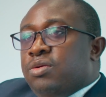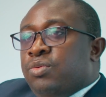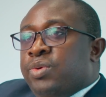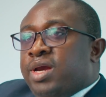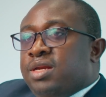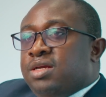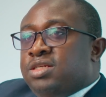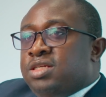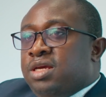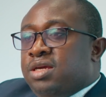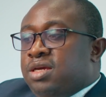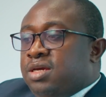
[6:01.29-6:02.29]
we
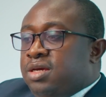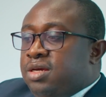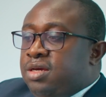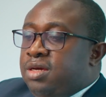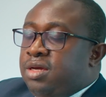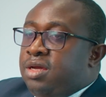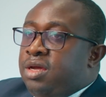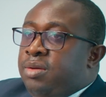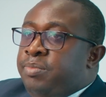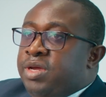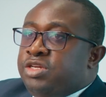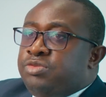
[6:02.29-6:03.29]
undertake
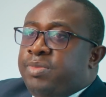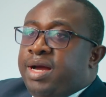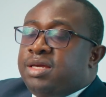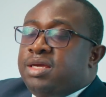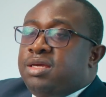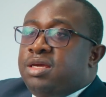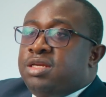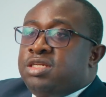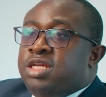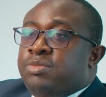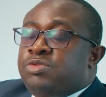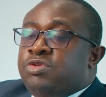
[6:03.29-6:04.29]
benchmarking in
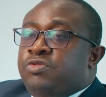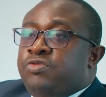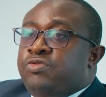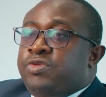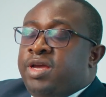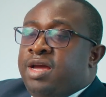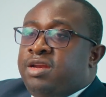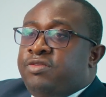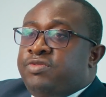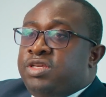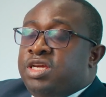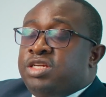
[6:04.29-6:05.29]
terms of air
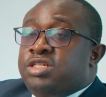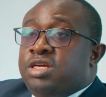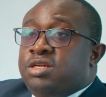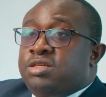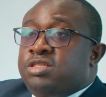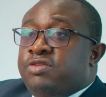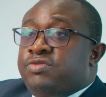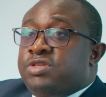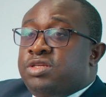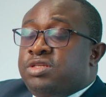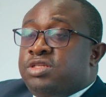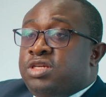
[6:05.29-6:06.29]
navigation
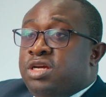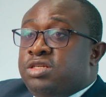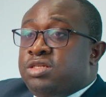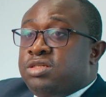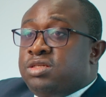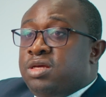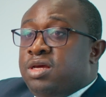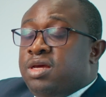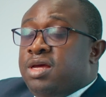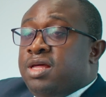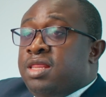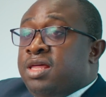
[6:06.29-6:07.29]
services charges
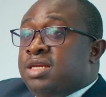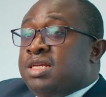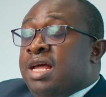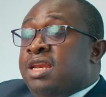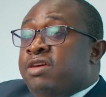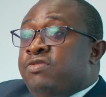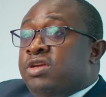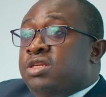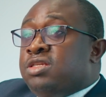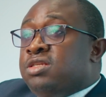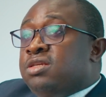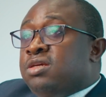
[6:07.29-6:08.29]
that are
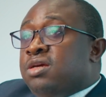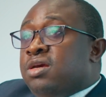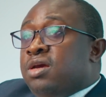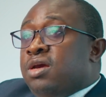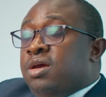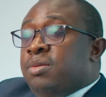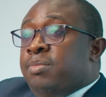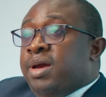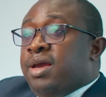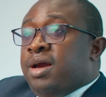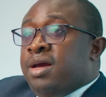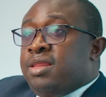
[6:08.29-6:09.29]
levied
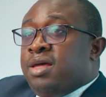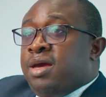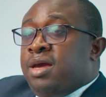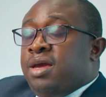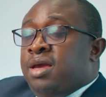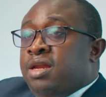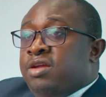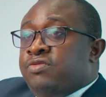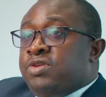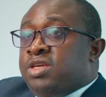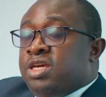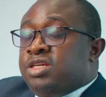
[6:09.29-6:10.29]
by other air
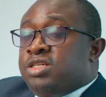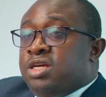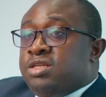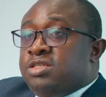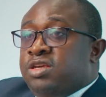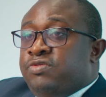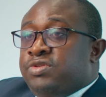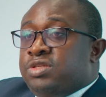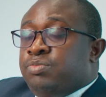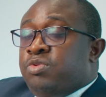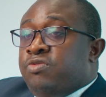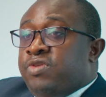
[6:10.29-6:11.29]
navigation service
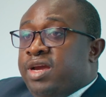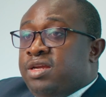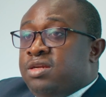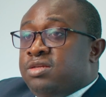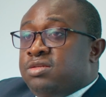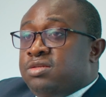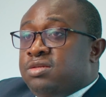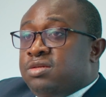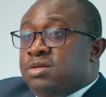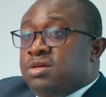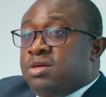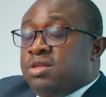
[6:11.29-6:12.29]
providers,
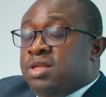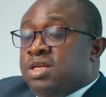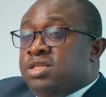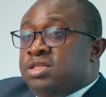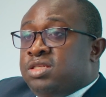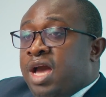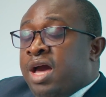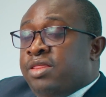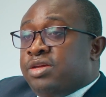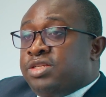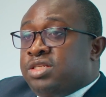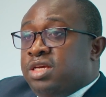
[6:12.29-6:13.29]
that is the
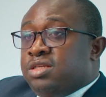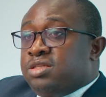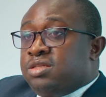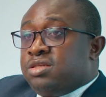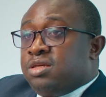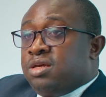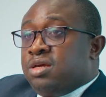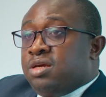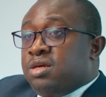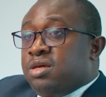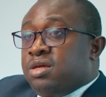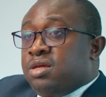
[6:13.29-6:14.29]
other states
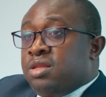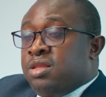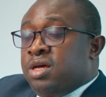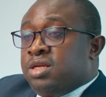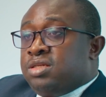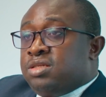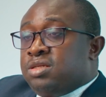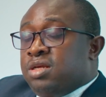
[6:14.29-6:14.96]
that